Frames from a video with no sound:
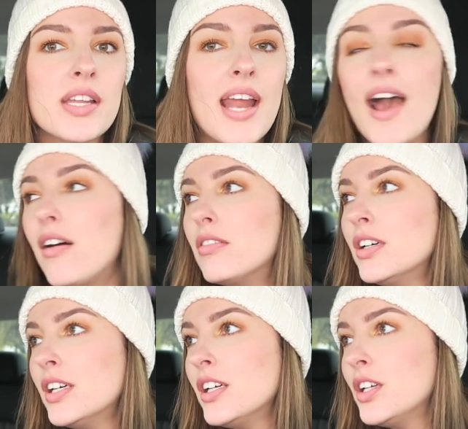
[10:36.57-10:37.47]
And now
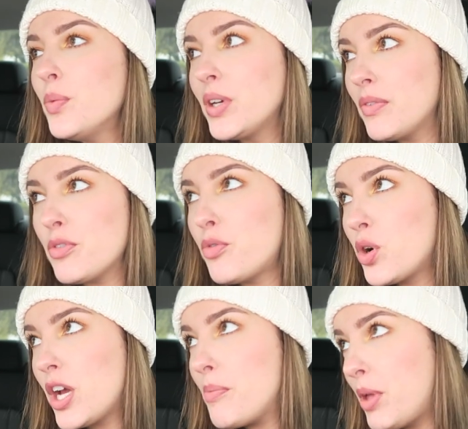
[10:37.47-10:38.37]
we live in
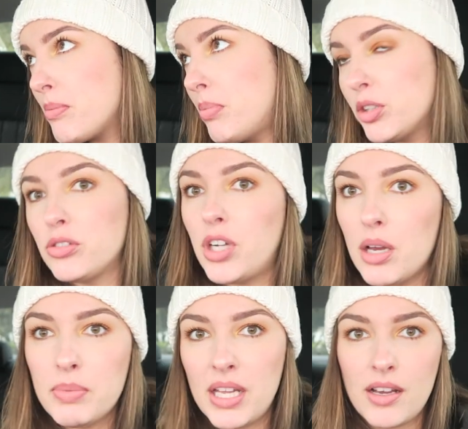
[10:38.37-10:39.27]
Florida, I'm like bundled
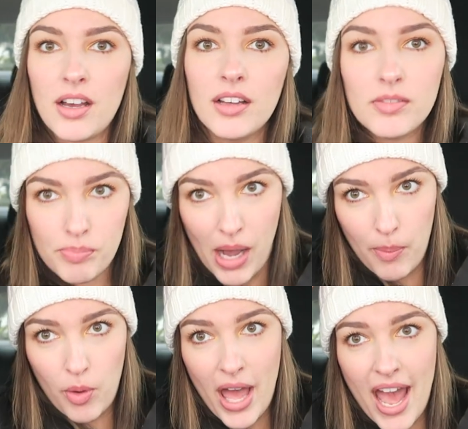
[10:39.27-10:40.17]
up in a
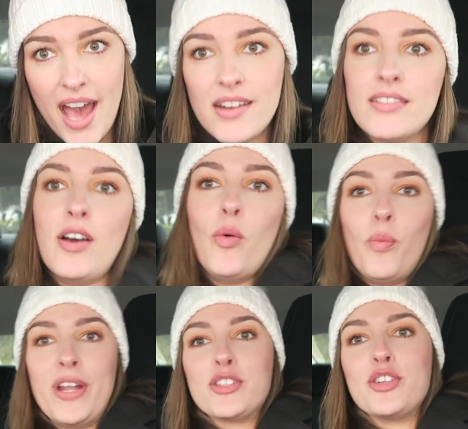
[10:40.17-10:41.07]
bobble hat and a
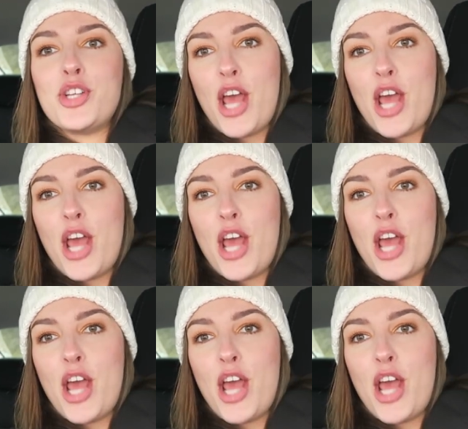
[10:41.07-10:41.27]
winter